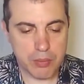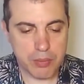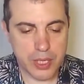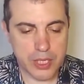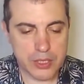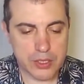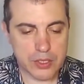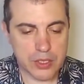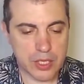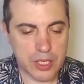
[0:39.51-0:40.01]

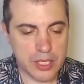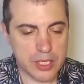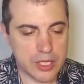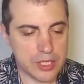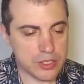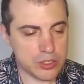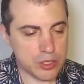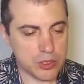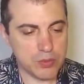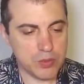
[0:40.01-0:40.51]
But uh,
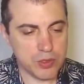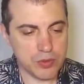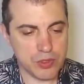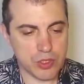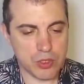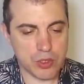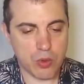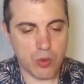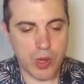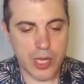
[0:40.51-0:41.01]
in terms of
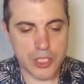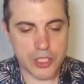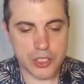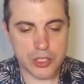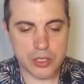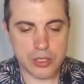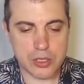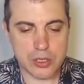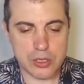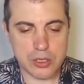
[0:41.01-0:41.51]
your
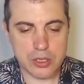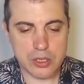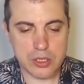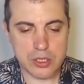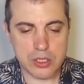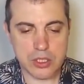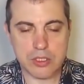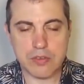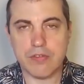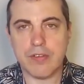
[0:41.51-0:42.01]
question,
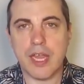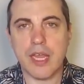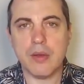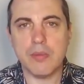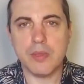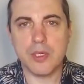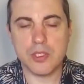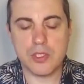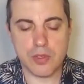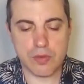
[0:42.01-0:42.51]
the
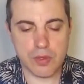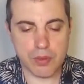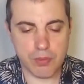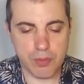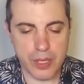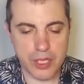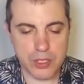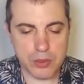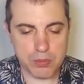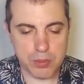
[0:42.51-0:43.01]
developers of the
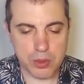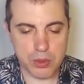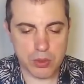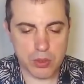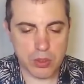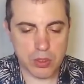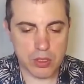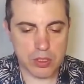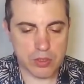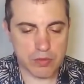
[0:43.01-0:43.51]
base
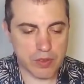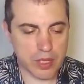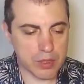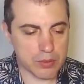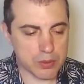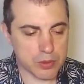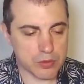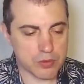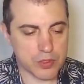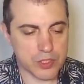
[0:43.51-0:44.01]
protocol and
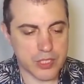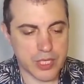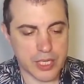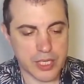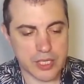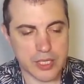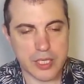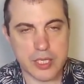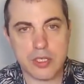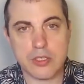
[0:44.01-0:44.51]
developers for
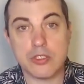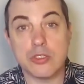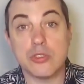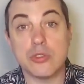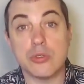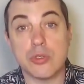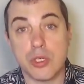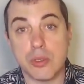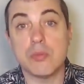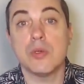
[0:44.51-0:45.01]
second layer
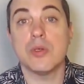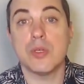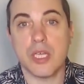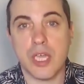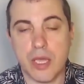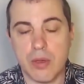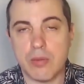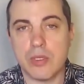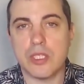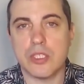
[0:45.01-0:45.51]
do
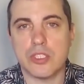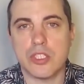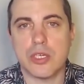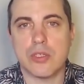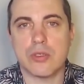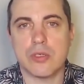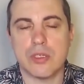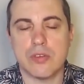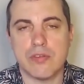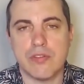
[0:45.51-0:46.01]
communicate with each other.